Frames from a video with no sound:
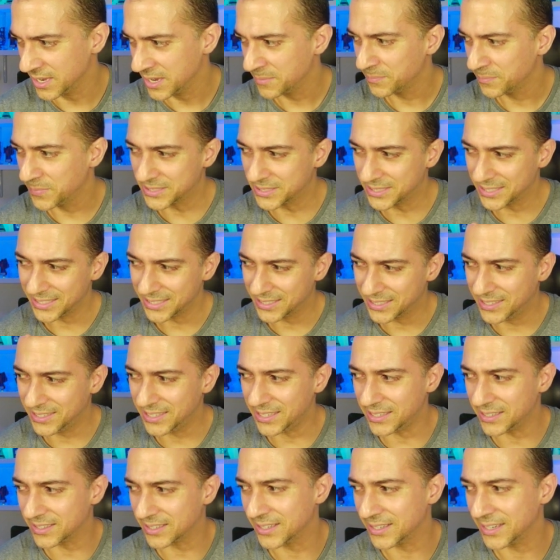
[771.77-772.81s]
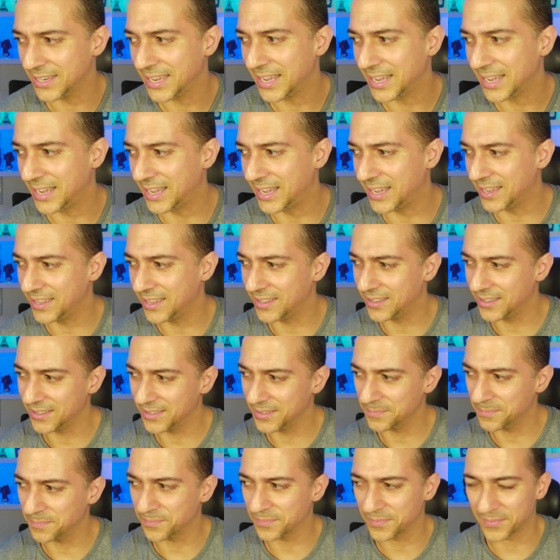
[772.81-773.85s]
but here
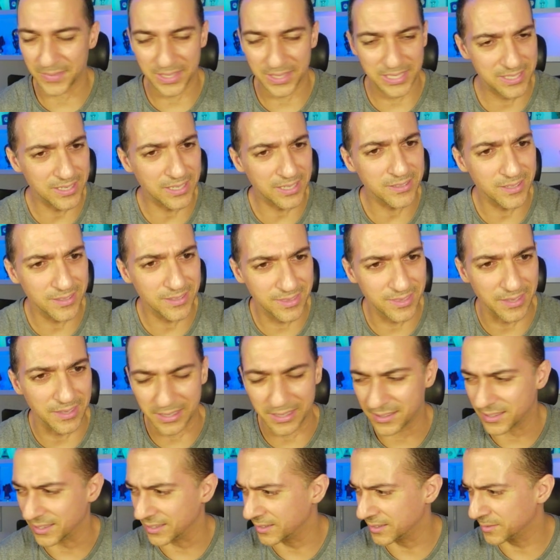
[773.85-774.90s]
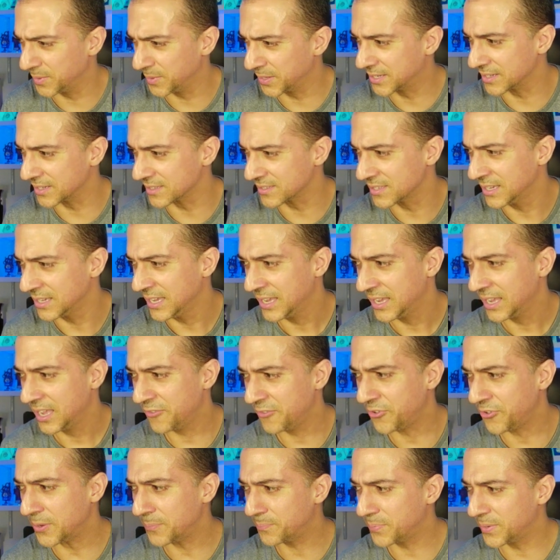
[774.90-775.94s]
I started thinking, because if
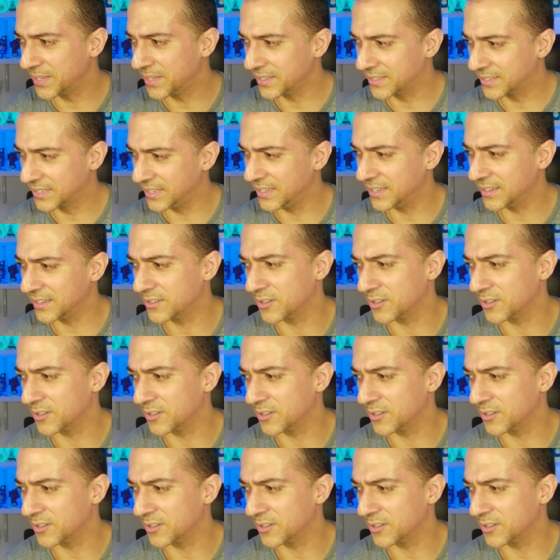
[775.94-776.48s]
I play king,